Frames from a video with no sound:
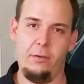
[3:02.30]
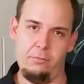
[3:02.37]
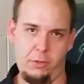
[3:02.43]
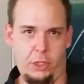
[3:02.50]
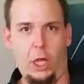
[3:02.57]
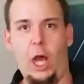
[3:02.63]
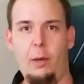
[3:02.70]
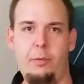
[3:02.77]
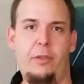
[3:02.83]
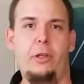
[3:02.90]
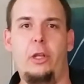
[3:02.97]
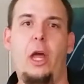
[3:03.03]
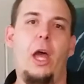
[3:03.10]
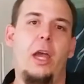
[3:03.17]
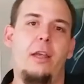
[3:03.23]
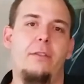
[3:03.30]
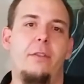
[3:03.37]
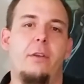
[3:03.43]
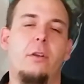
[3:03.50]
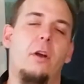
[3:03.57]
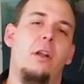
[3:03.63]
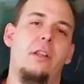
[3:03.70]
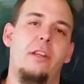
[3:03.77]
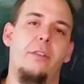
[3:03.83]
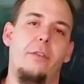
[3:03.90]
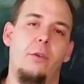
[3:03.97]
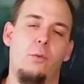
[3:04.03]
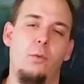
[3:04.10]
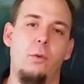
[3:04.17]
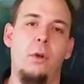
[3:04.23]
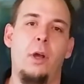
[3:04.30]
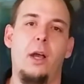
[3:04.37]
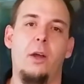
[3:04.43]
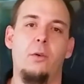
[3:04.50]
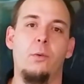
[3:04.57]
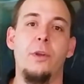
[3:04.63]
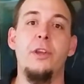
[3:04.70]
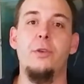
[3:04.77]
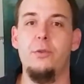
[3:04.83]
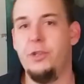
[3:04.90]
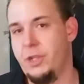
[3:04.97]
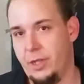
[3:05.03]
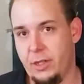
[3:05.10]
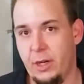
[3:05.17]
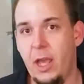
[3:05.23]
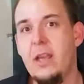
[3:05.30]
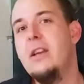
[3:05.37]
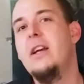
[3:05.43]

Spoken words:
top of the line. They're calling it the Ryujin.